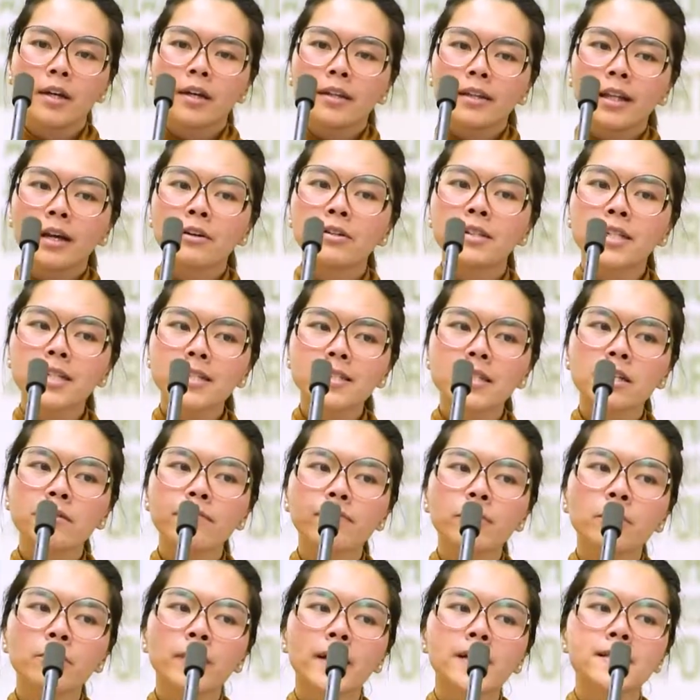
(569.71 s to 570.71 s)
Now, this
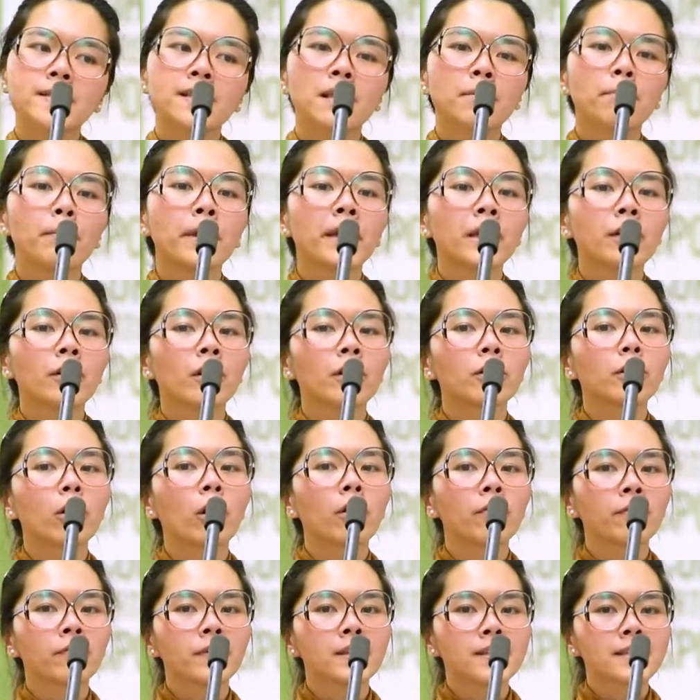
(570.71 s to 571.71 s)
influencer may not
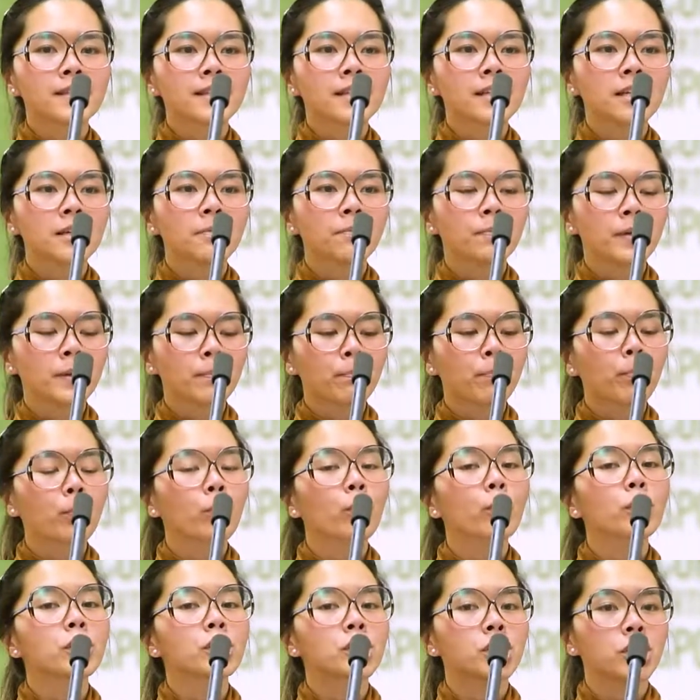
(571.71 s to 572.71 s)
obviously be
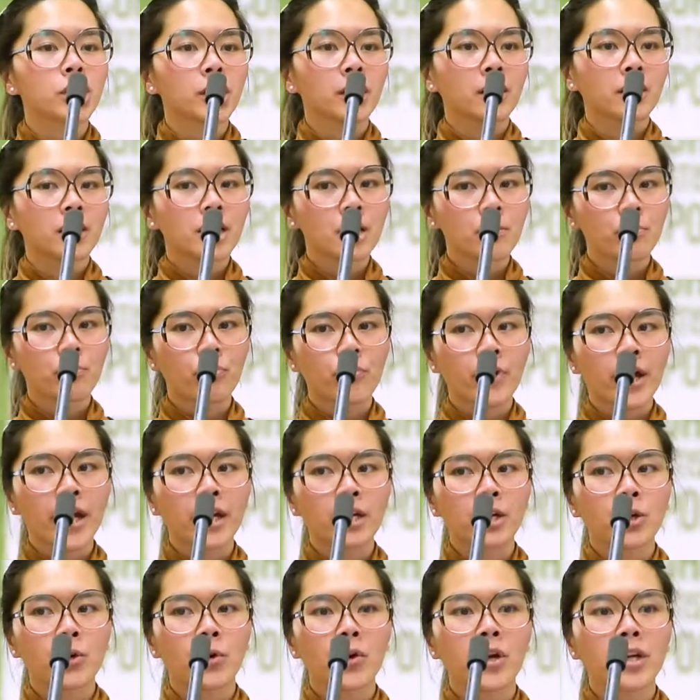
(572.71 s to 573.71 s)
pushing a
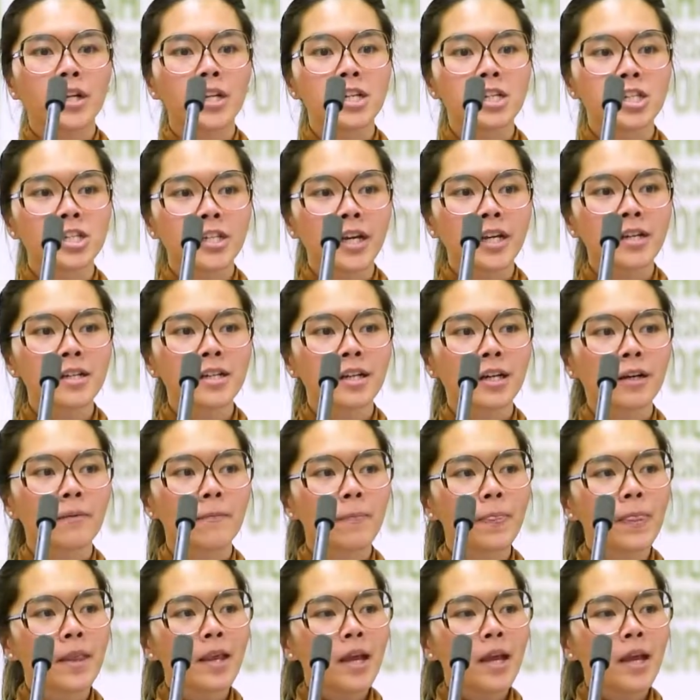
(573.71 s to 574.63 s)
brand or an agenda,